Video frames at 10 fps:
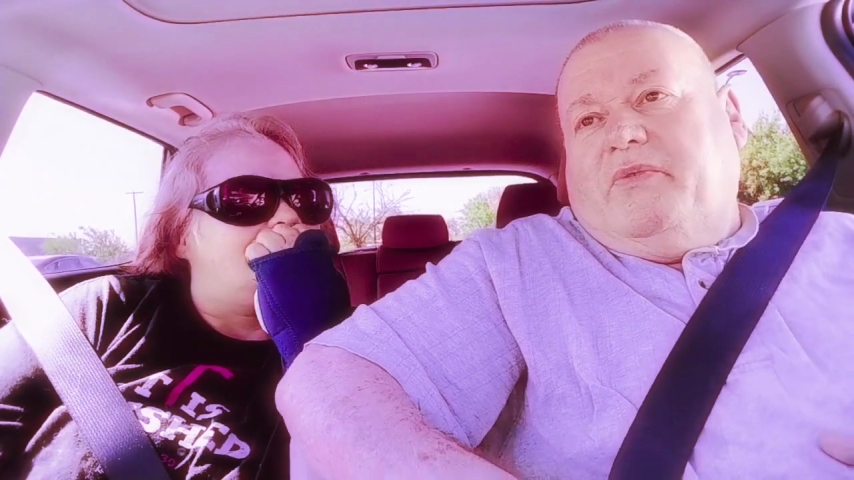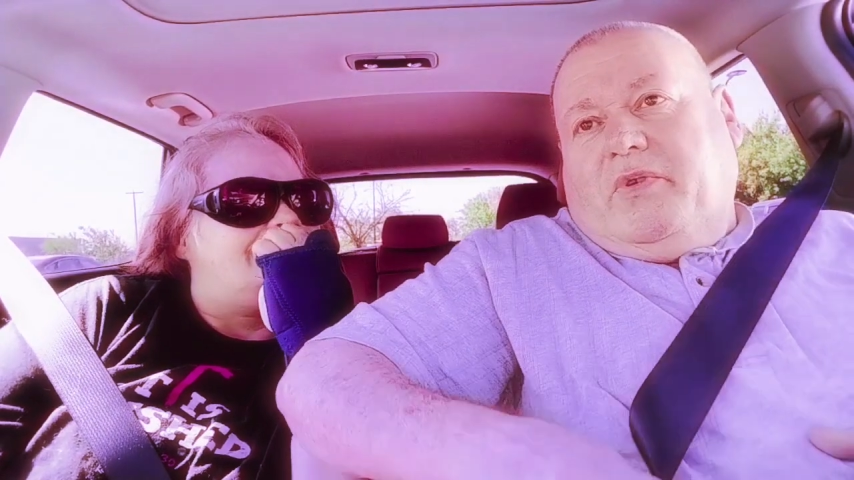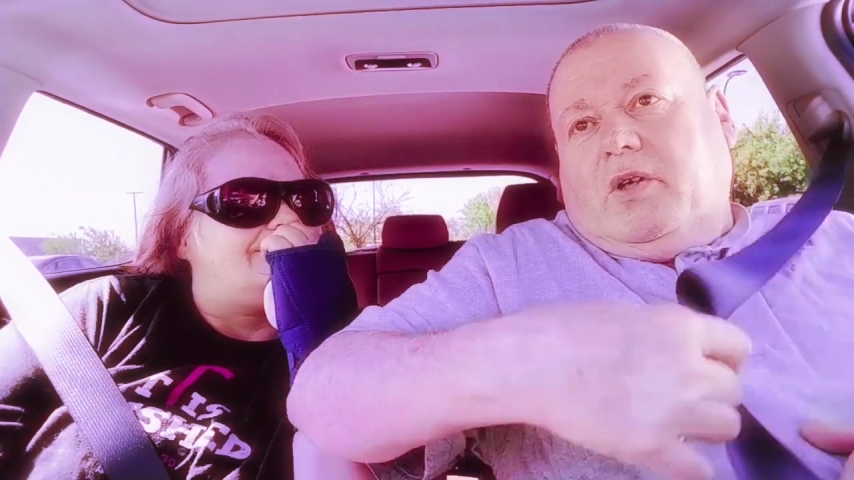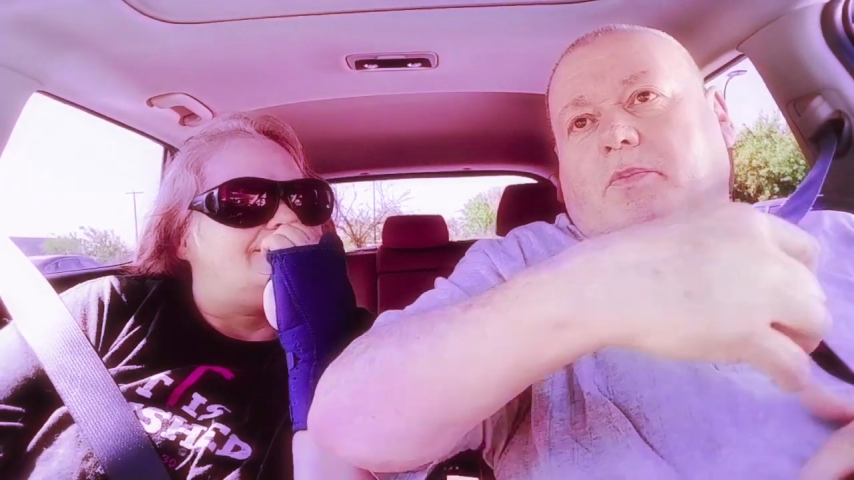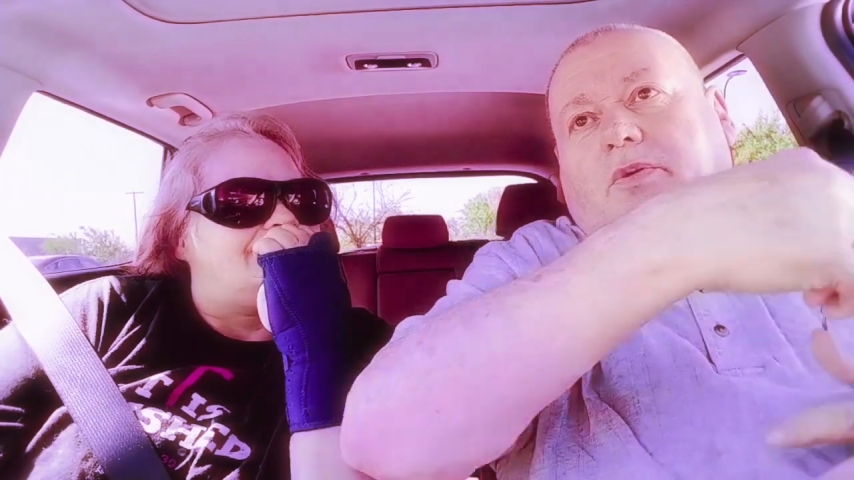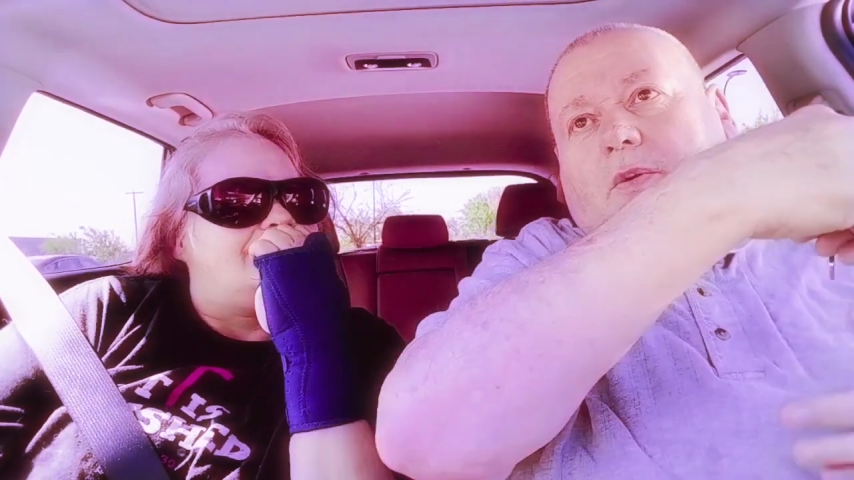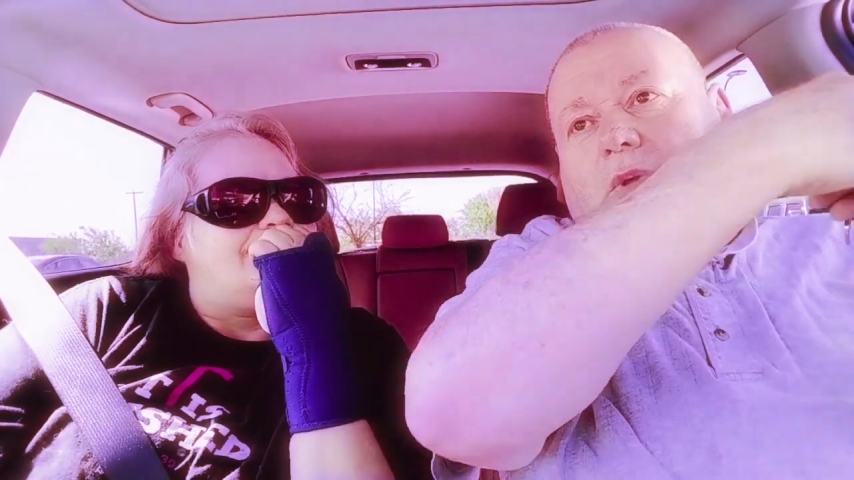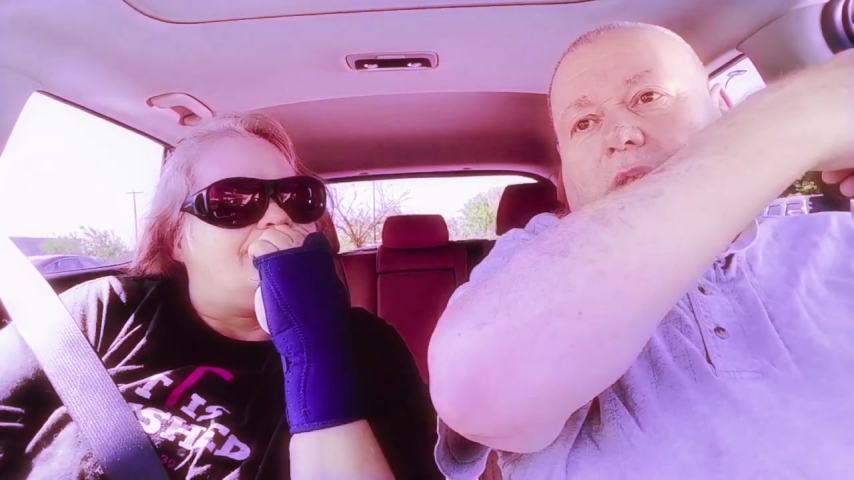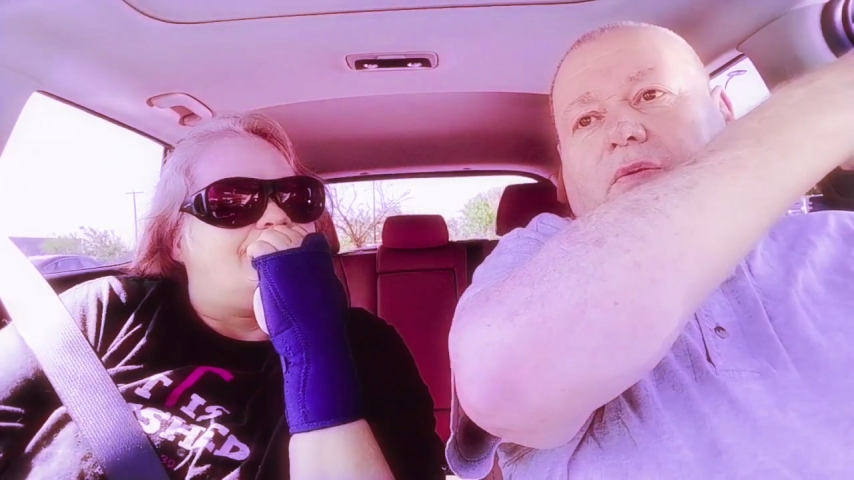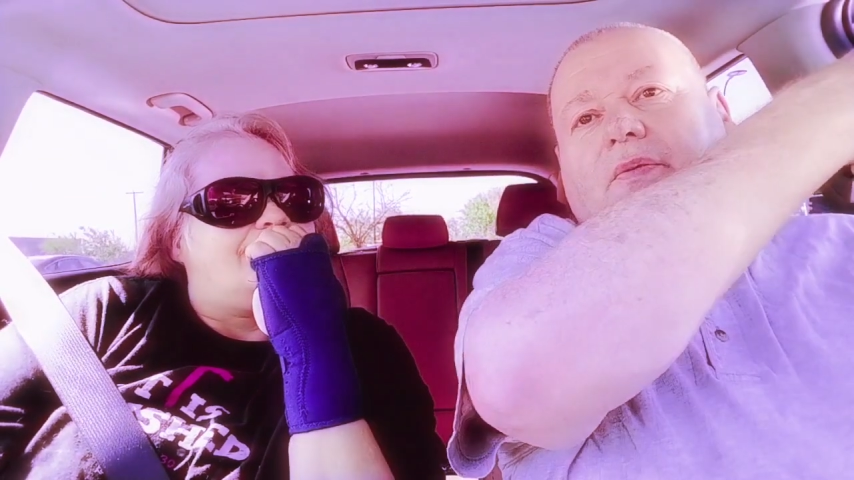very
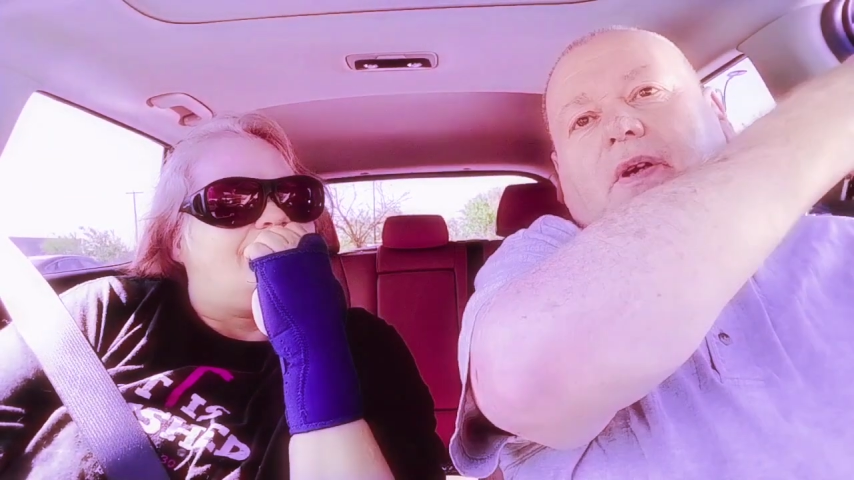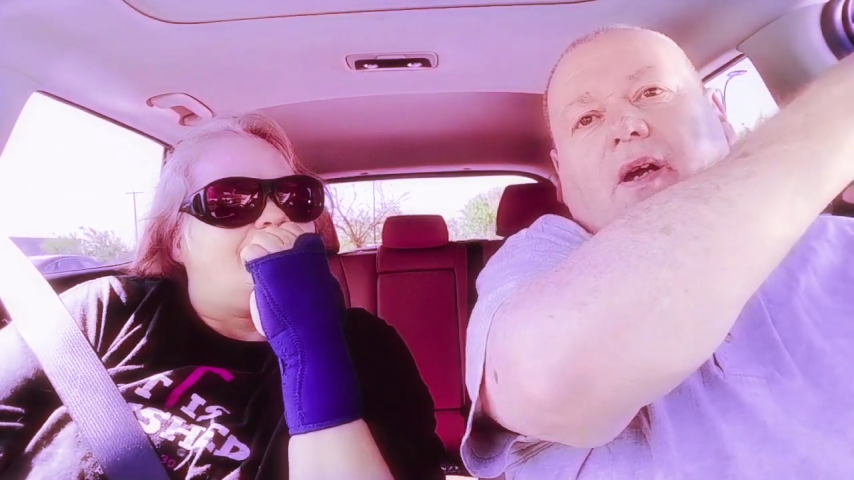primitive.